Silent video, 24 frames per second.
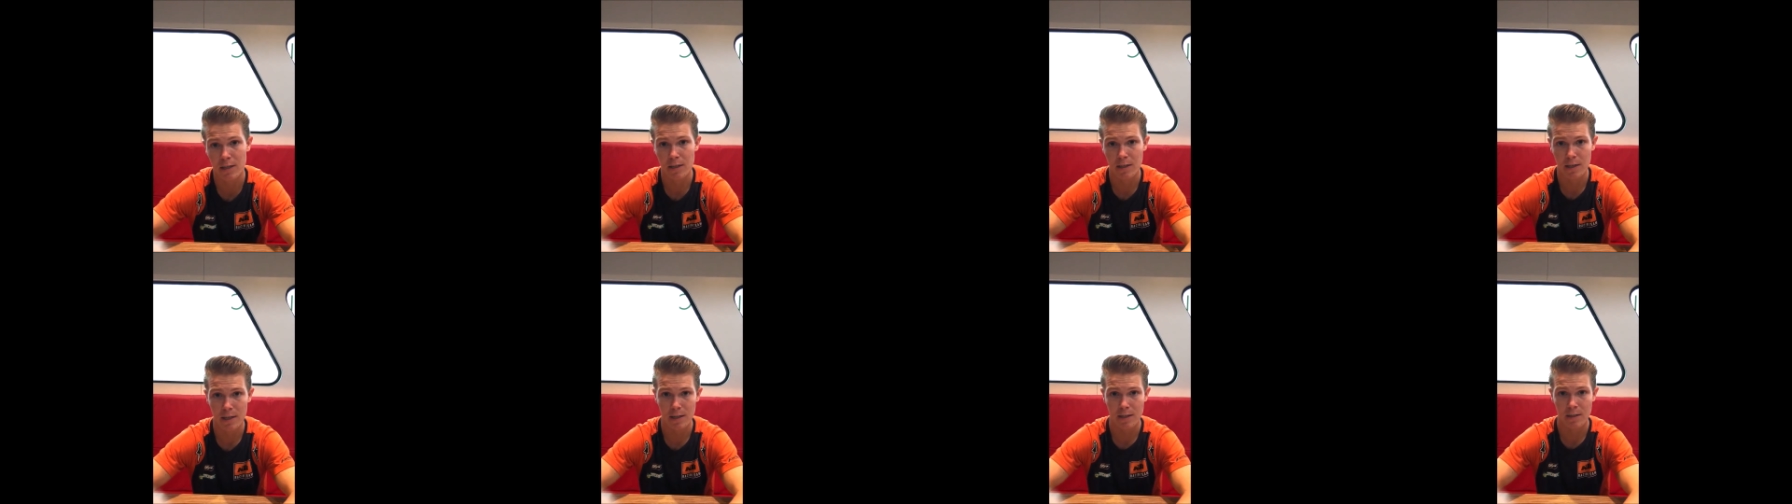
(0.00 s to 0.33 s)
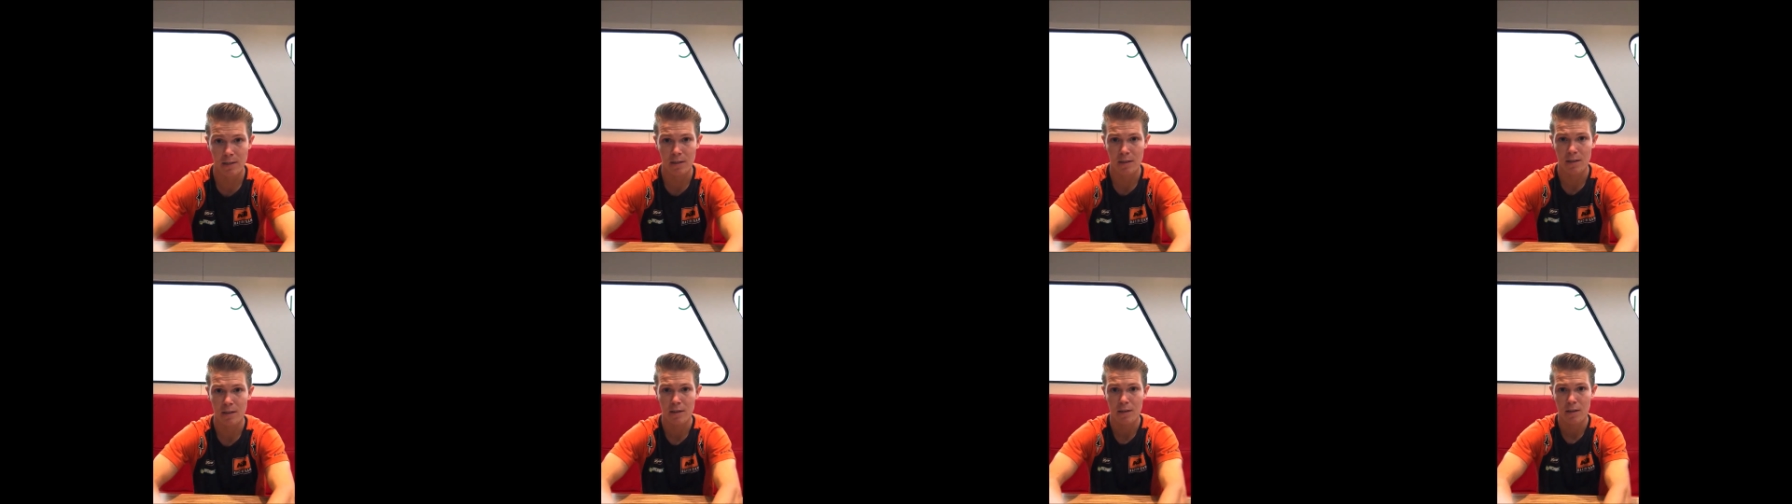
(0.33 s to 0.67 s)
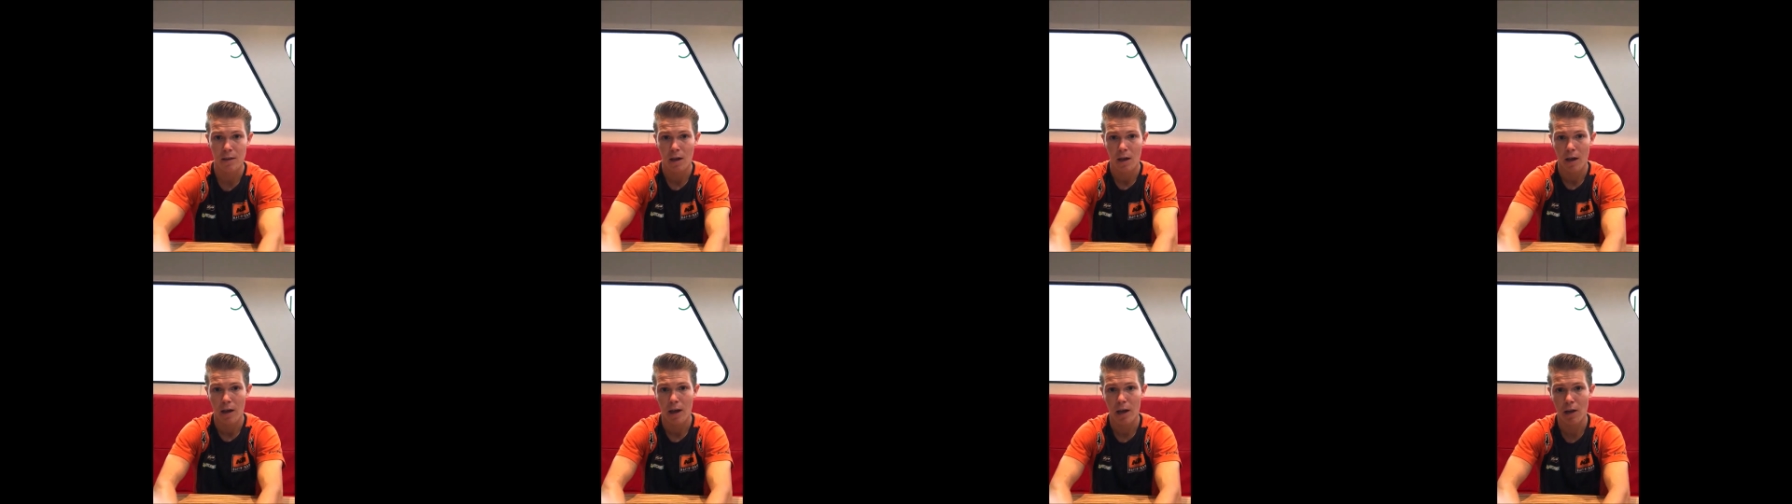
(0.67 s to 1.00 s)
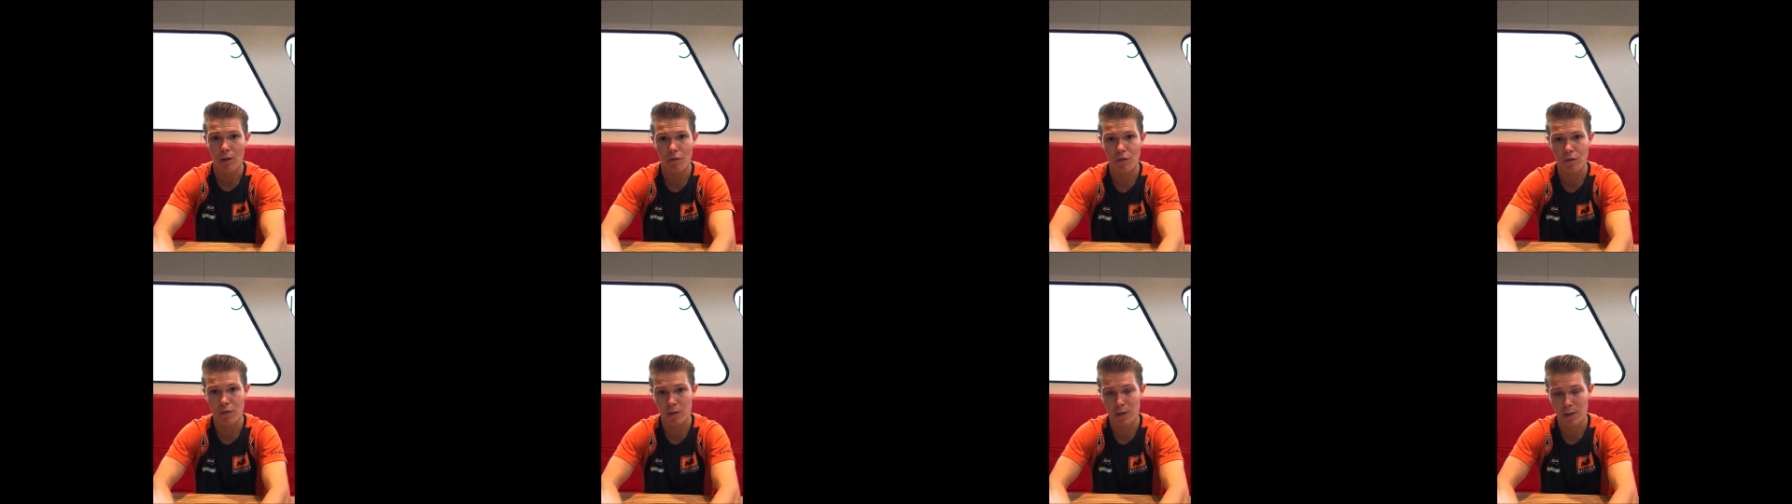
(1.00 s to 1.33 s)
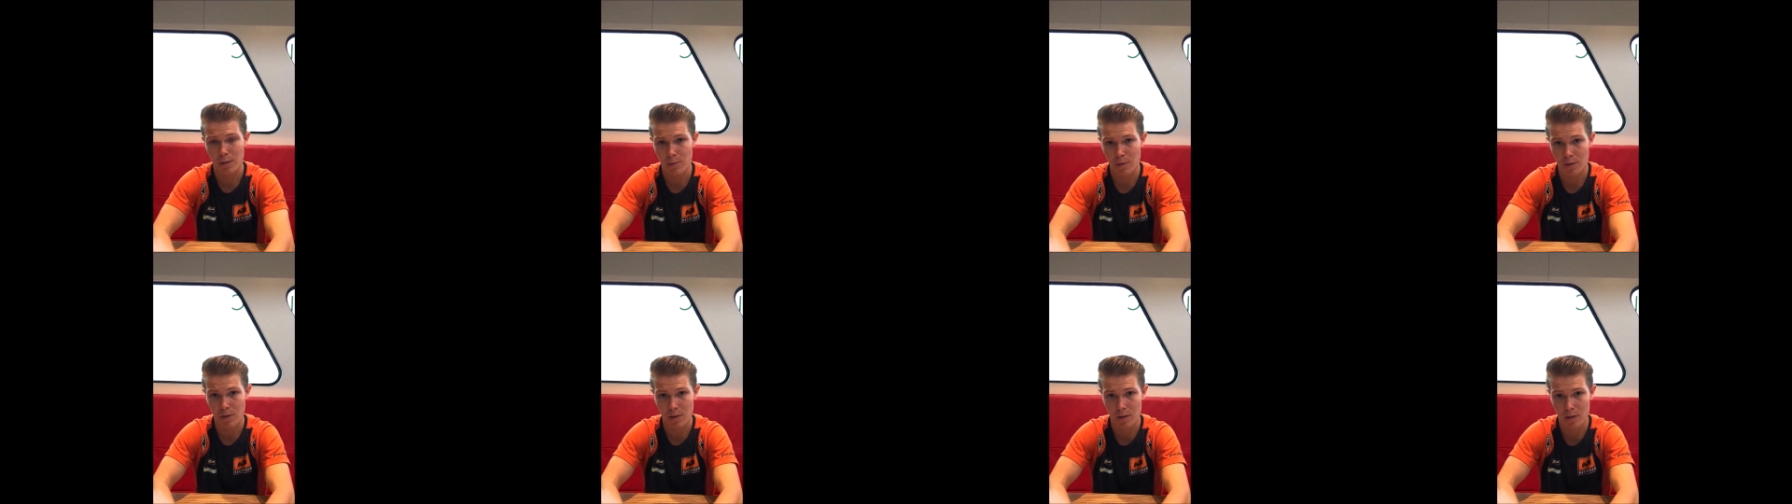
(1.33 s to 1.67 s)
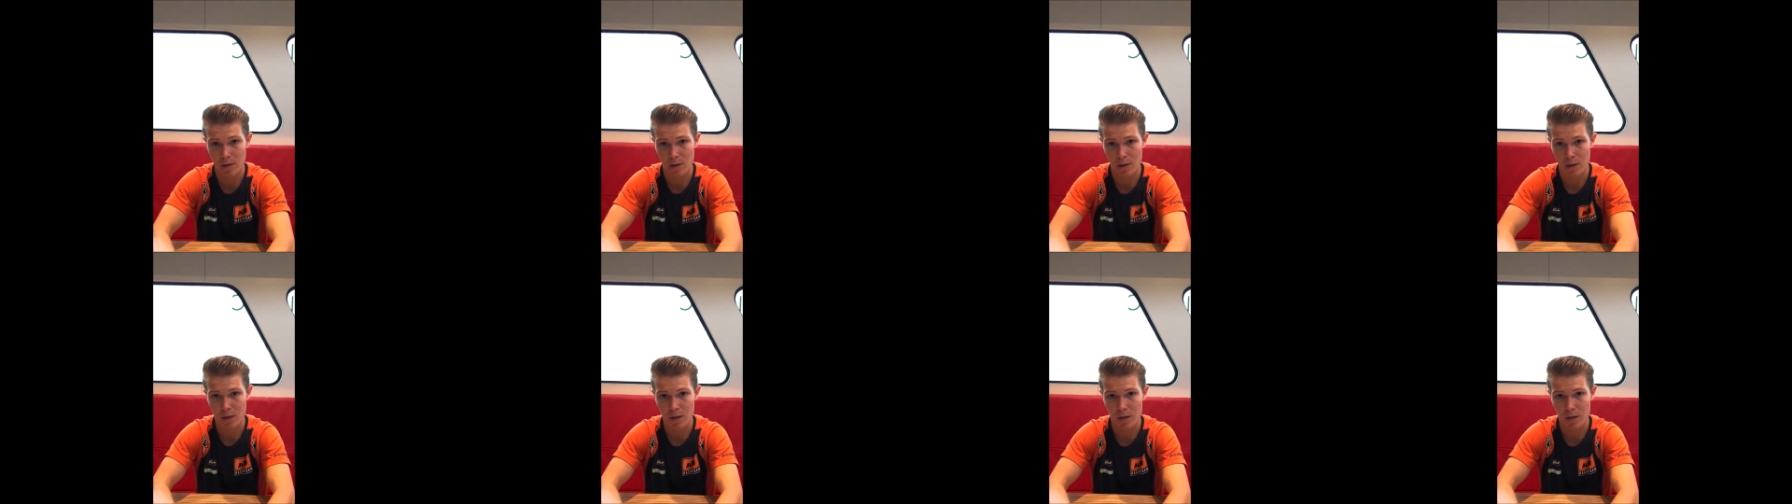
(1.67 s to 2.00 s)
and then everything